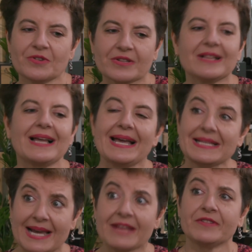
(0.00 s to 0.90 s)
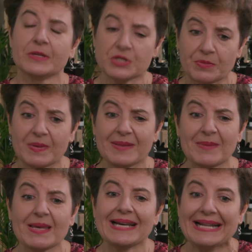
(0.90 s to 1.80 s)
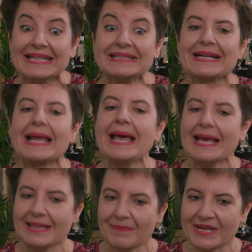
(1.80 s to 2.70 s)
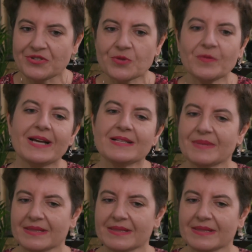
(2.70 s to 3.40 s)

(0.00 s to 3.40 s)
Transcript: ORAN Alliance and 3GPP clearly the major ones,